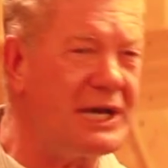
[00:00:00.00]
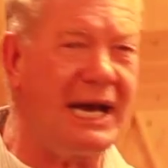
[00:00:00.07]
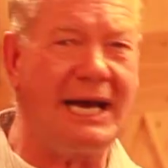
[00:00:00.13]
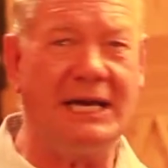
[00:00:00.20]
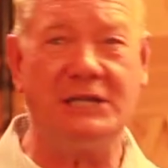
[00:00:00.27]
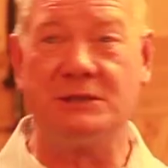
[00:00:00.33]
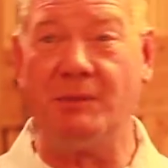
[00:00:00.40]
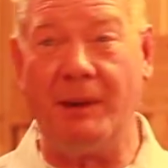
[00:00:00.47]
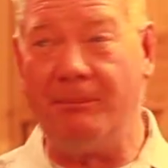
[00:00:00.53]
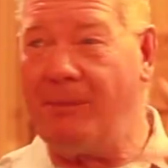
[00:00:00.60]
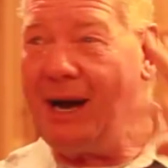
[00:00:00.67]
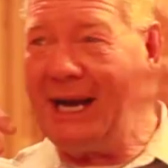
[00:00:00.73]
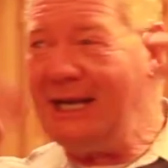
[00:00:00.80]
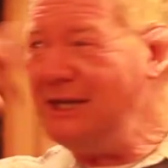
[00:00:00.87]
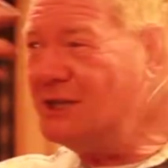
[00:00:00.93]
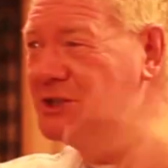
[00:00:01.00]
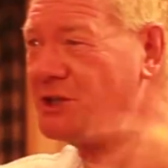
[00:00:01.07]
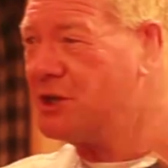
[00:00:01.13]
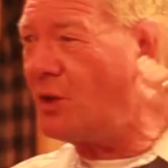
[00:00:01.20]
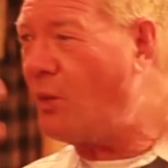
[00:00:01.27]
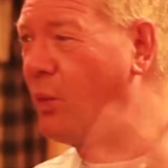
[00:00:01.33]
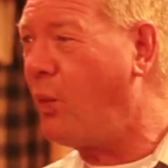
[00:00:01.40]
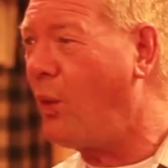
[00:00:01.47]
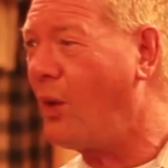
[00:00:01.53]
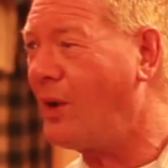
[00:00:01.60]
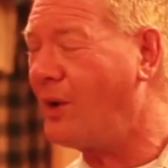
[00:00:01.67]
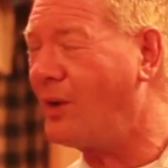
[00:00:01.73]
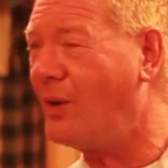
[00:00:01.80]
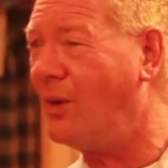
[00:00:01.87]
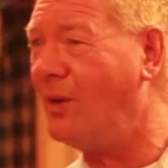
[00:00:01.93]
eyes, my mind is in a
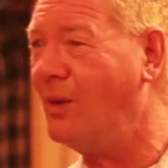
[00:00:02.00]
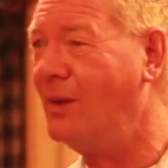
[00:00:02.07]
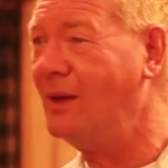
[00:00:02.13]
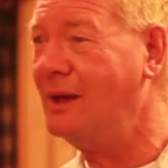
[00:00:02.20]
whirl.